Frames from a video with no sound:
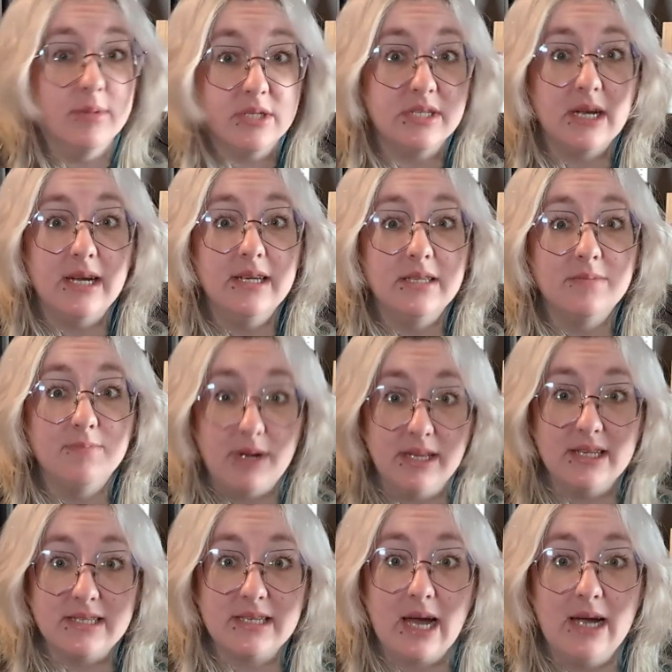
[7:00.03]
almost dies by
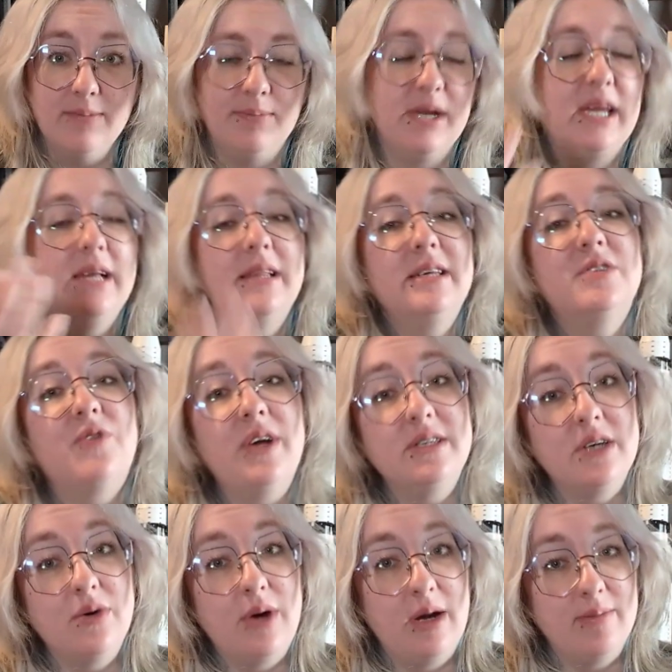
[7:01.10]
this guy, but he at least
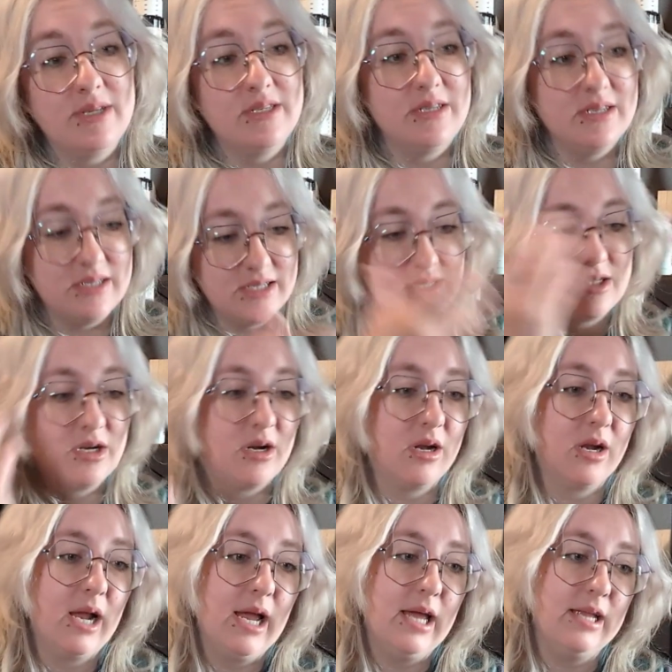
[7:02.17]
finds out what happens to his
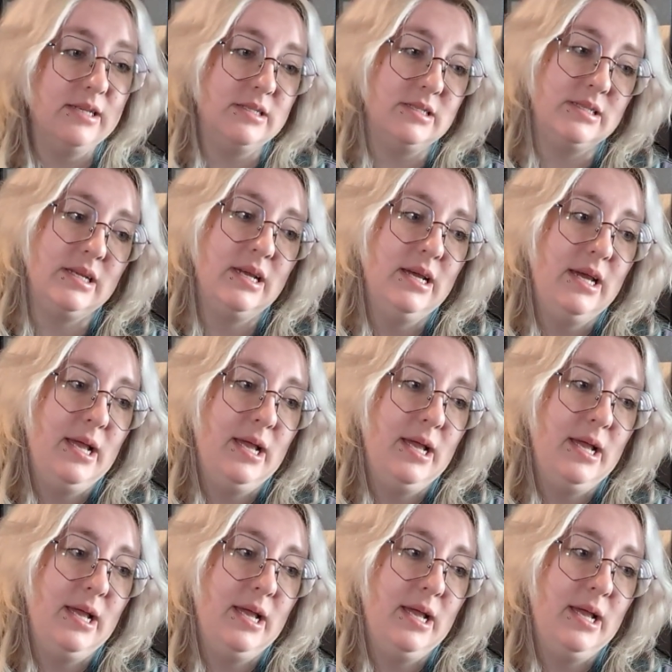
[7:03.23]
sister, and